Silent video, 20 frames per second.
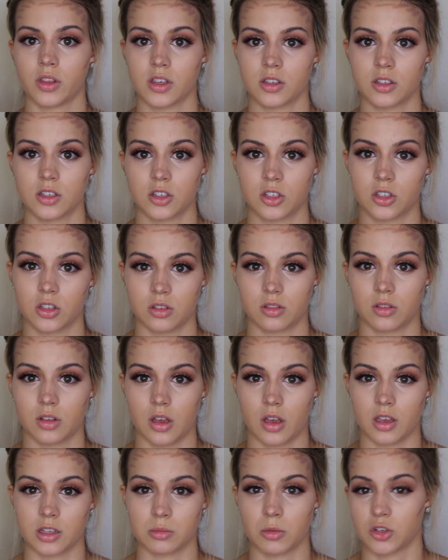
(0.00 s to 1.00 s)
This is
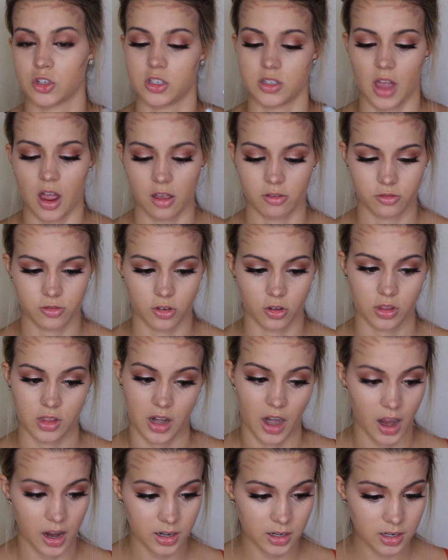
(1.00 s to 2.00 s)
as much as I feel
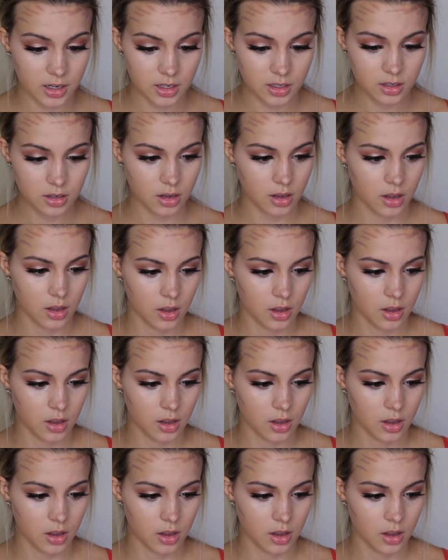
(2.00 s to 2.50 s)
that I need.